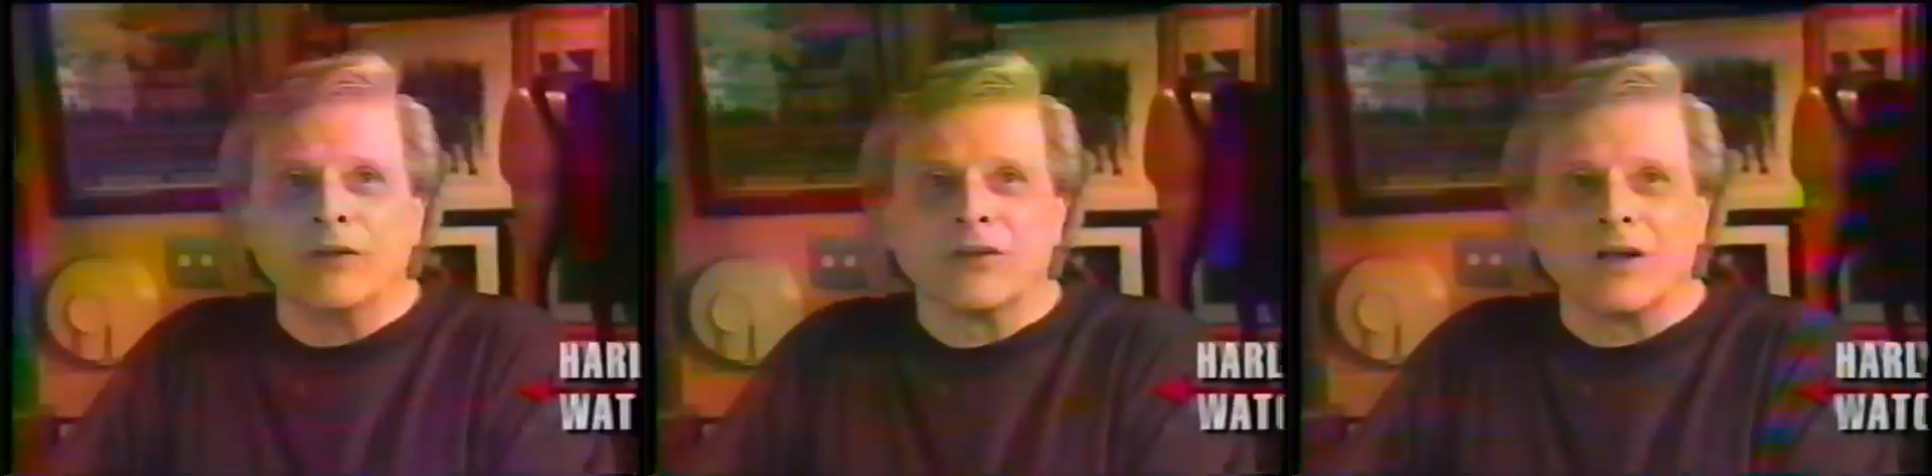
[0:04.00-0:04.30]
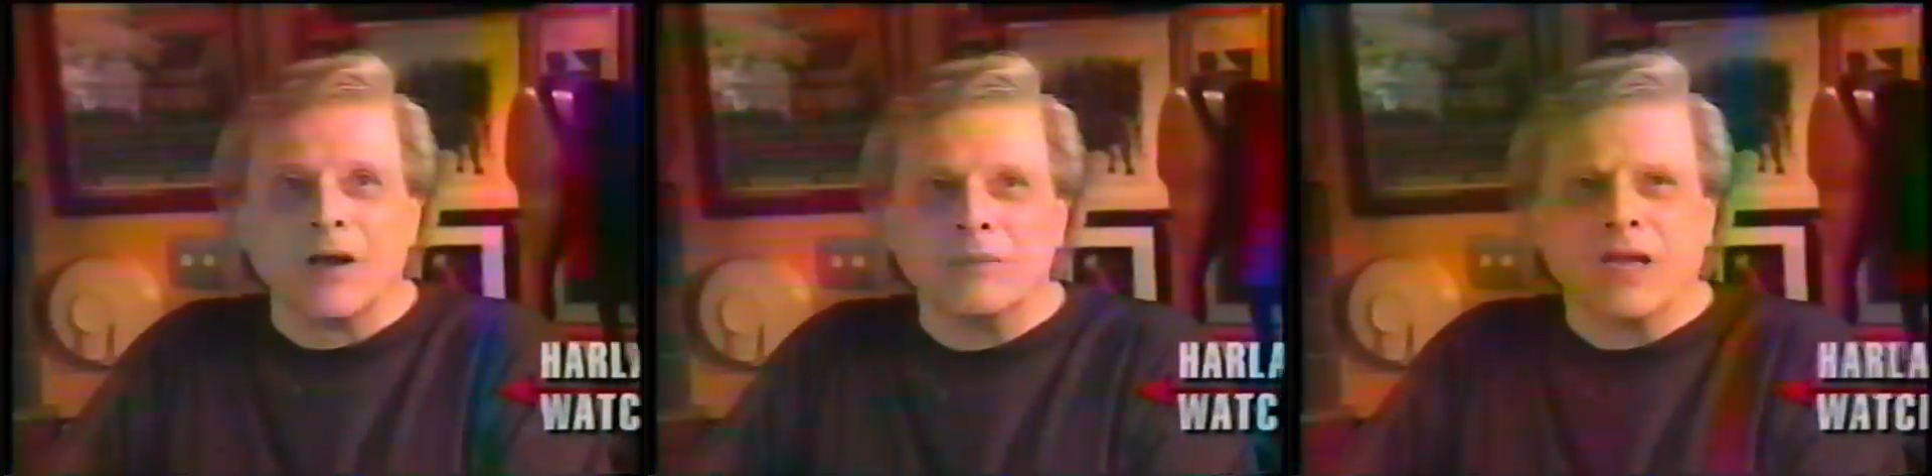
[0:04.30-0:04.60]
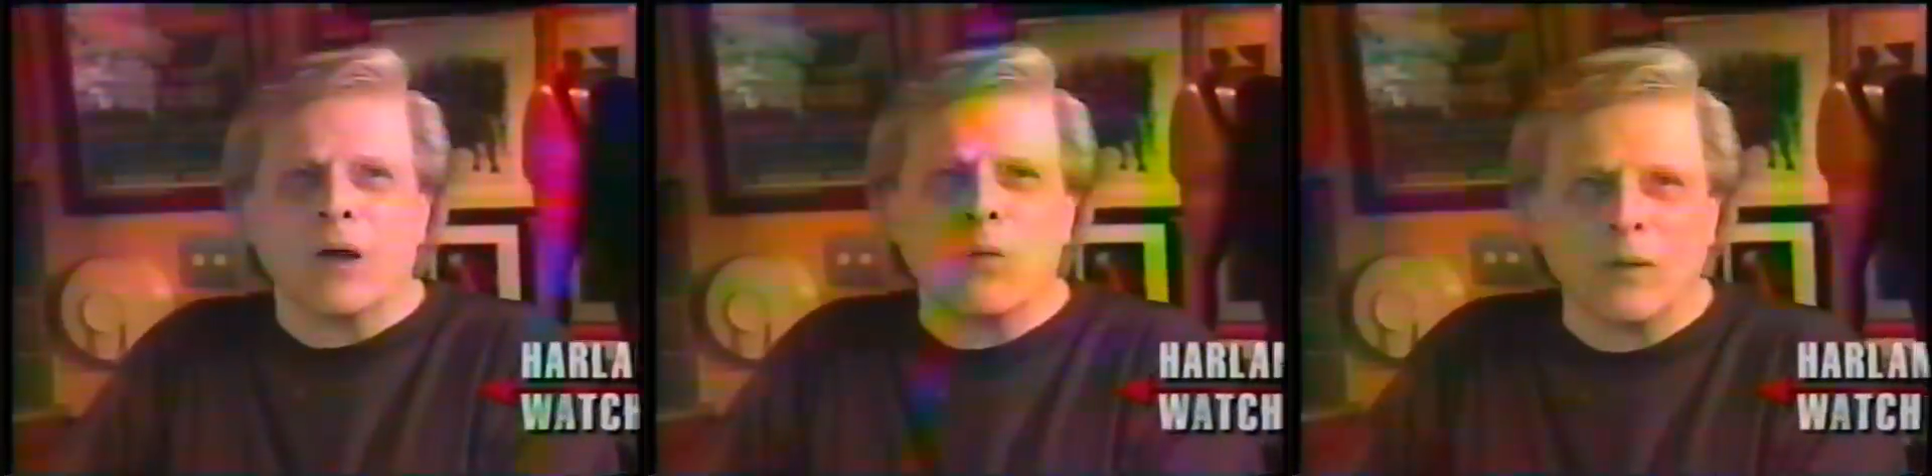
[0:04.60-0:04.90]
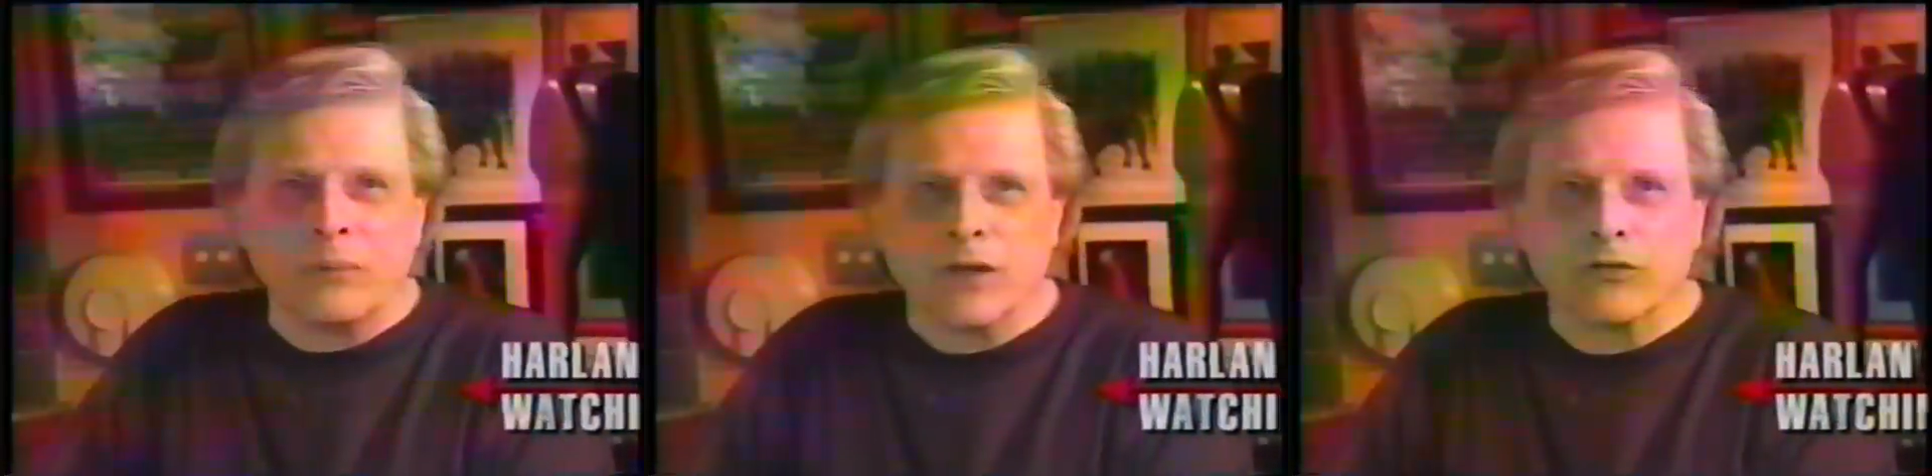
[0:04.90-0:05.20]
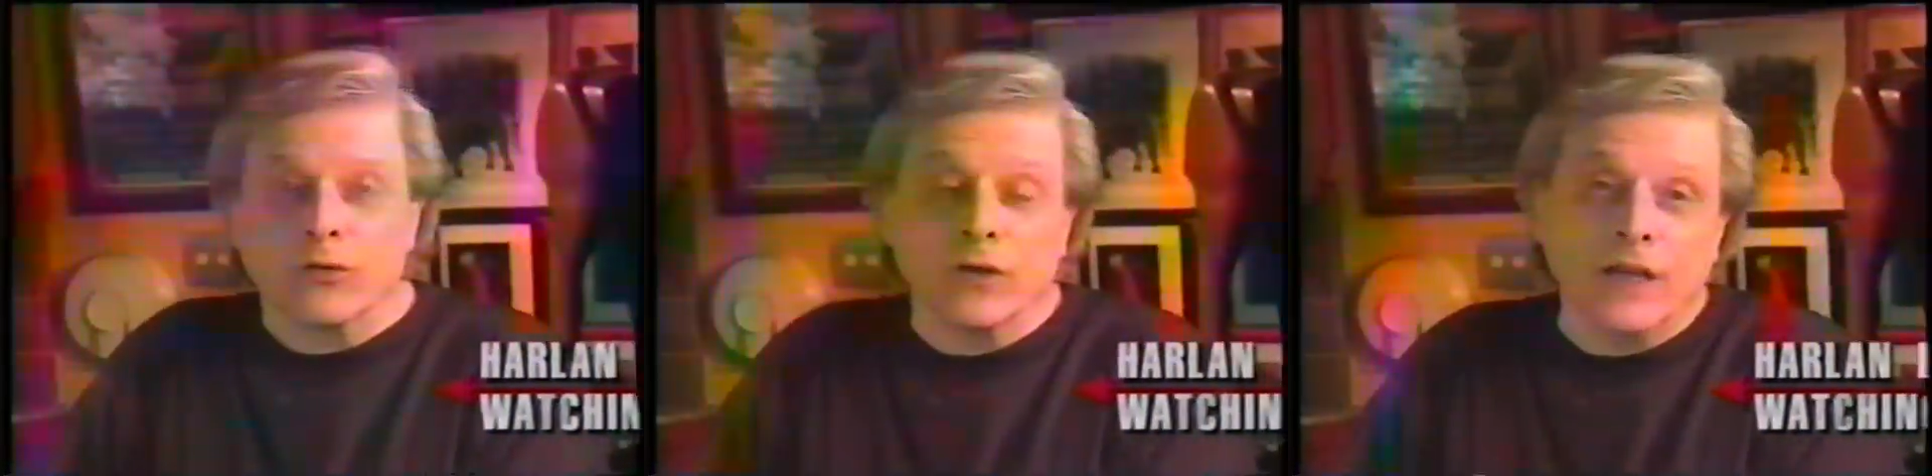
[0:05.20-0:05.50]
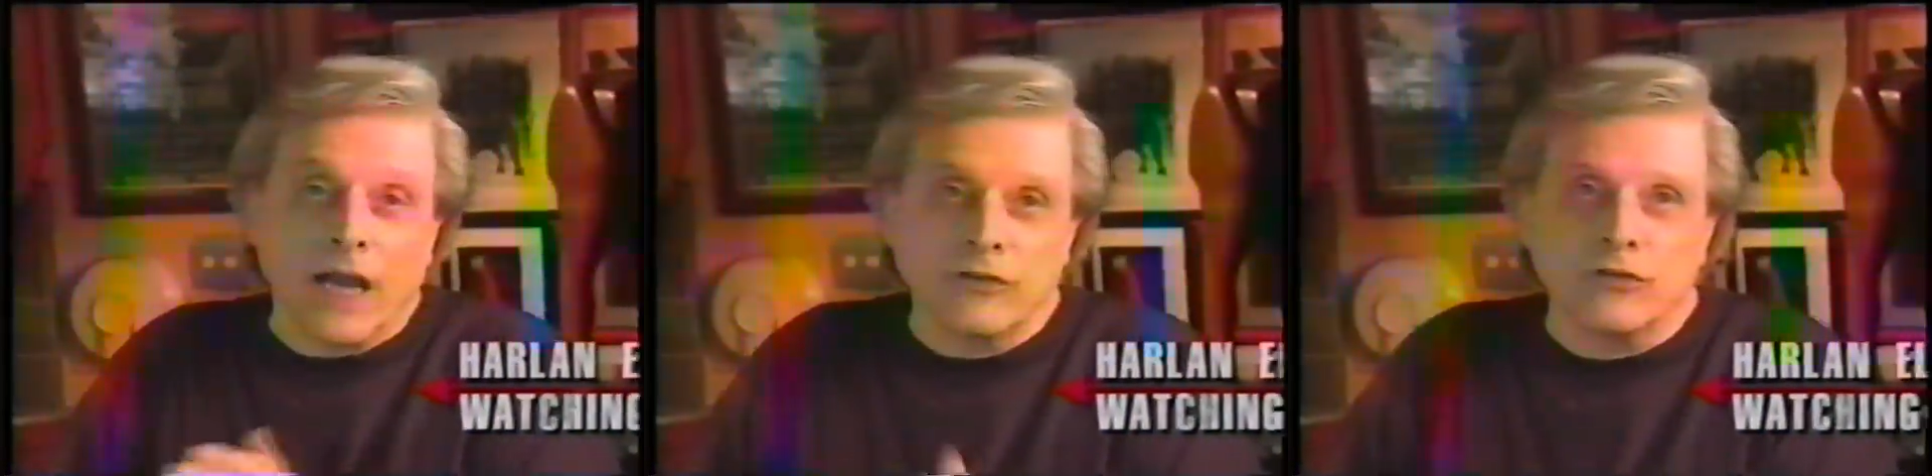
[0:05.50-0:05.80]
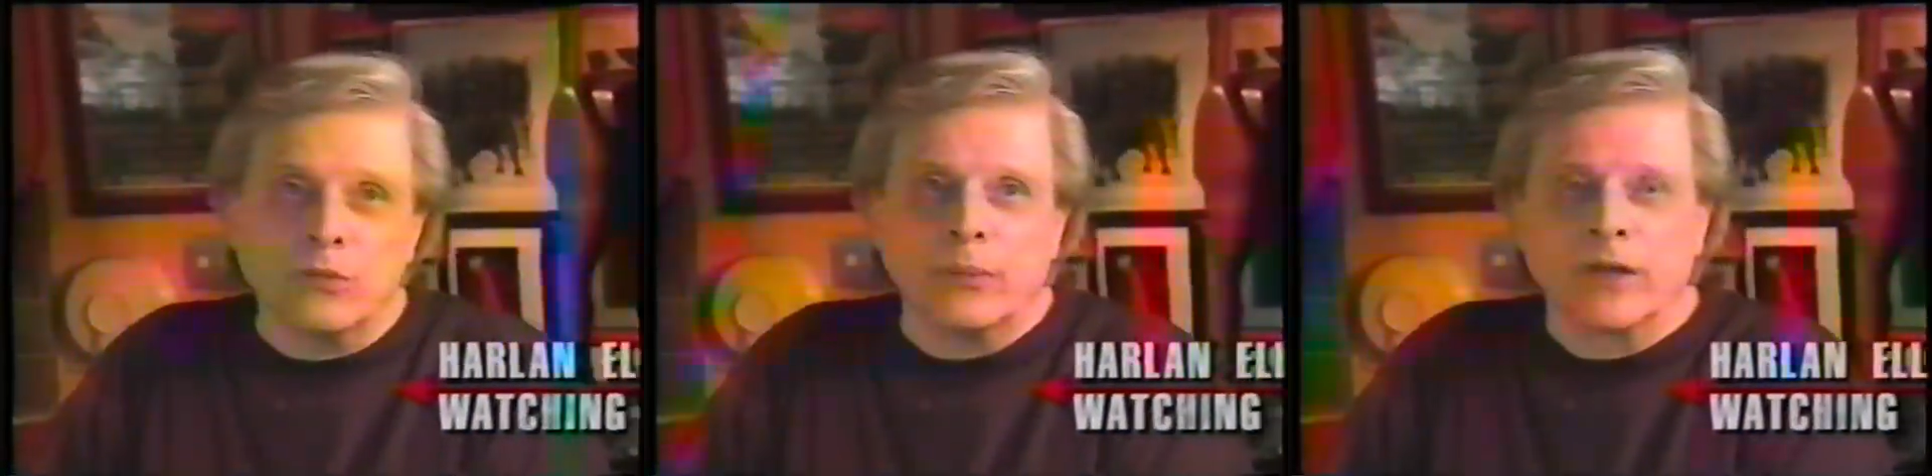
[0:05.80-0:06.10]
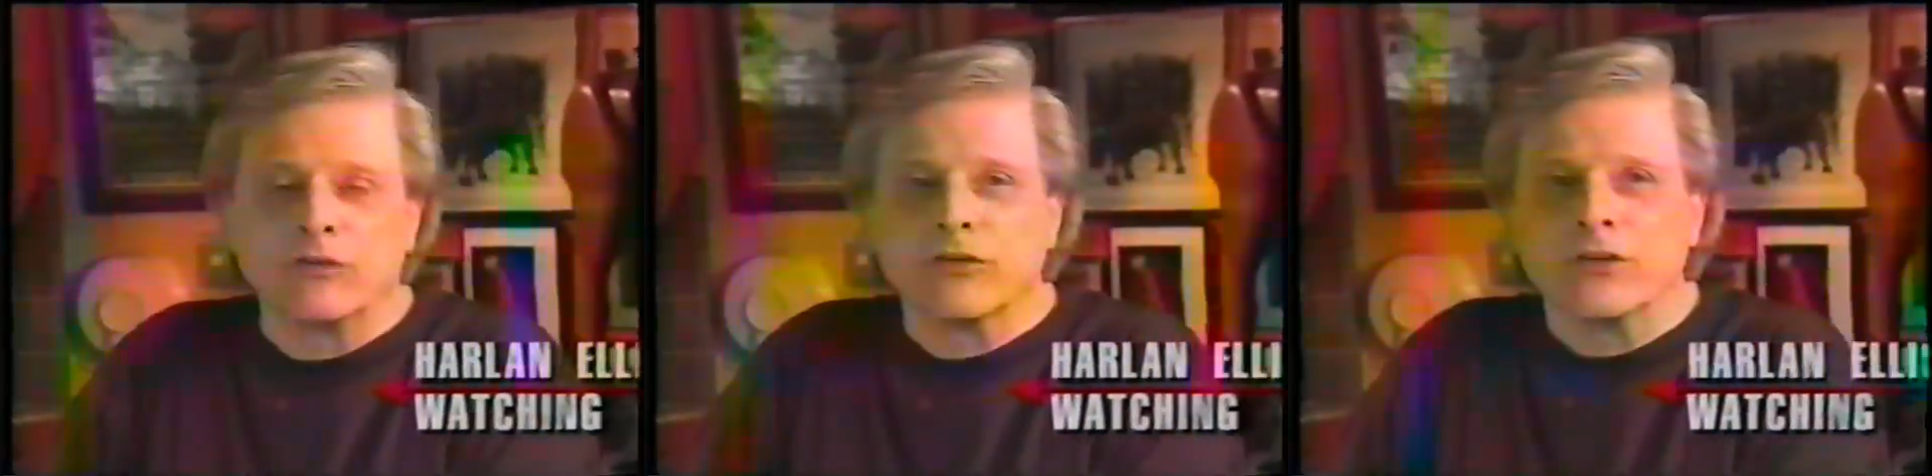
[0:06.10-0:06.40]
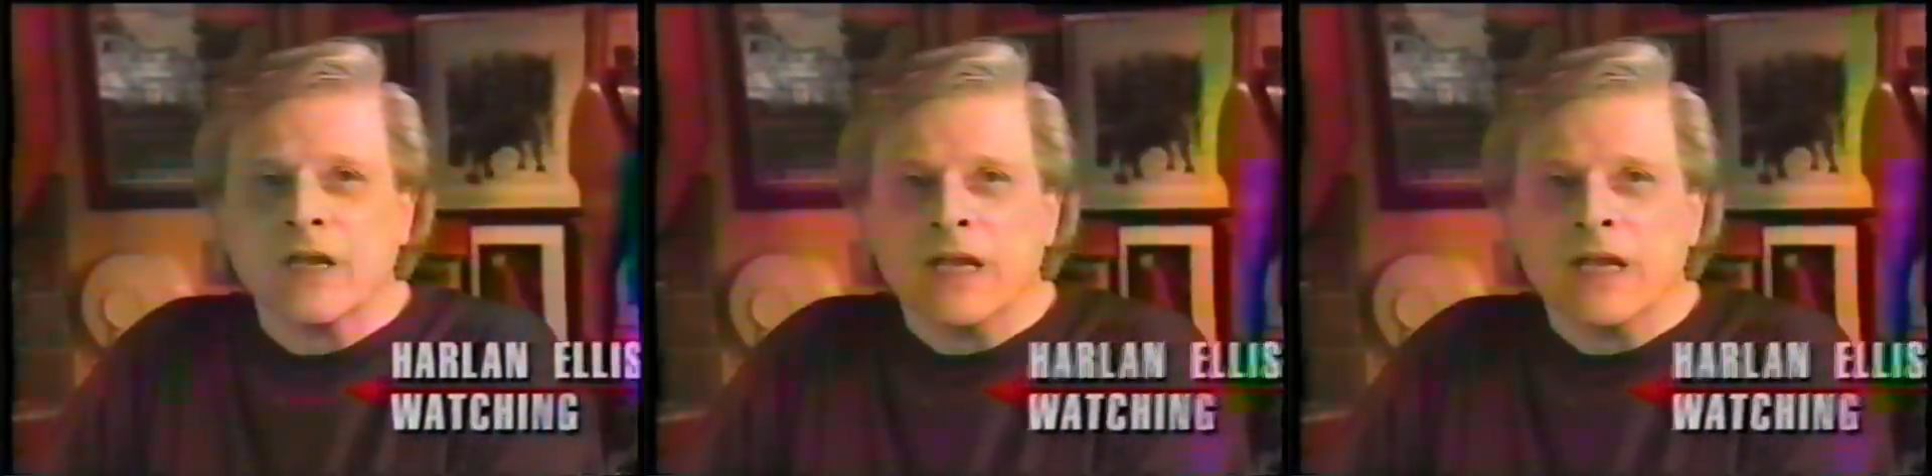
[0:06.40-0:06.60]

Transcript: of gum, you got one picture, or you got two pictures.